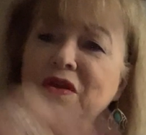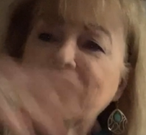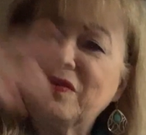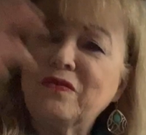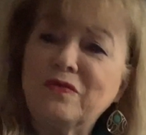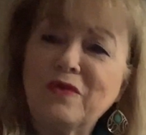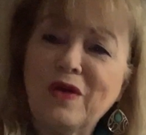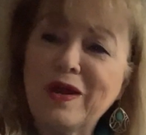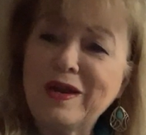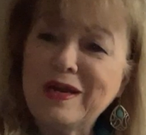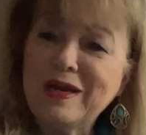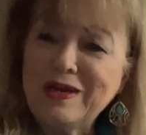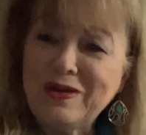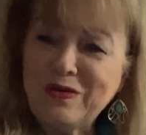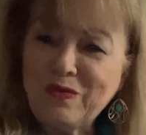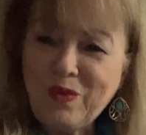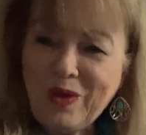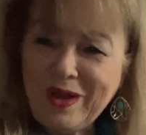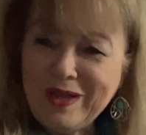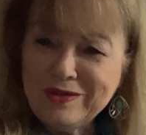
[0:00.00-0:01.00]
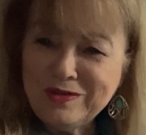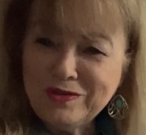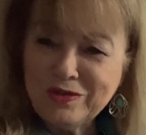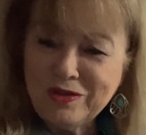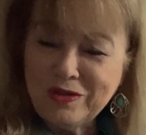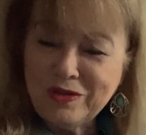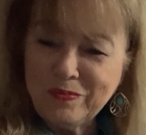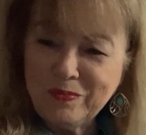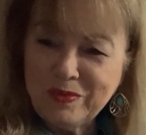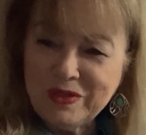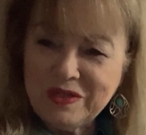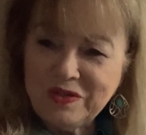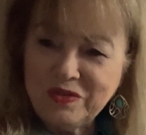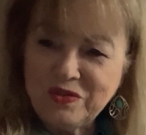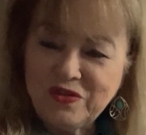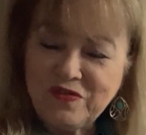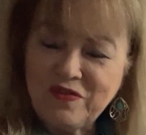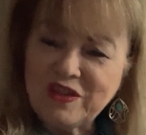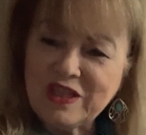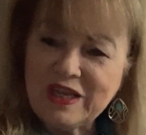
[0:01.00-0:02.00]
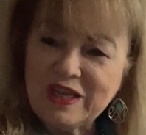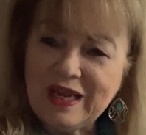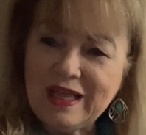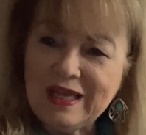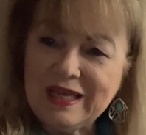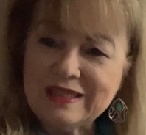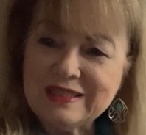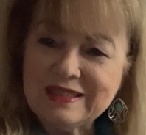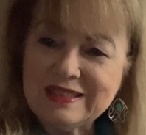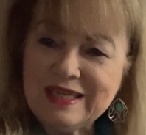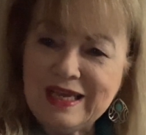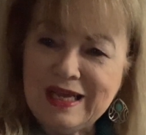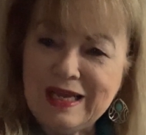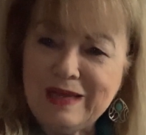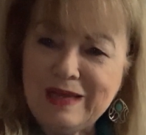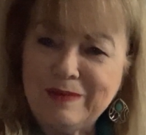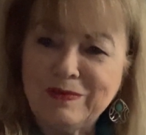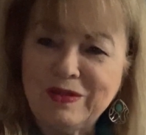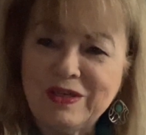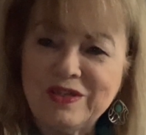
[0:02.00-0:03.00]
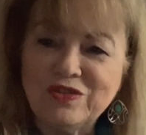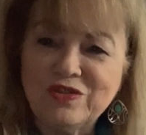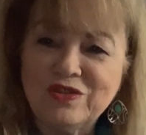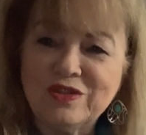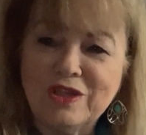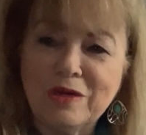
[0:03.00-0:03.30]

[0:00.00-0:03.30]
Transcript: running away to the beach for the last time that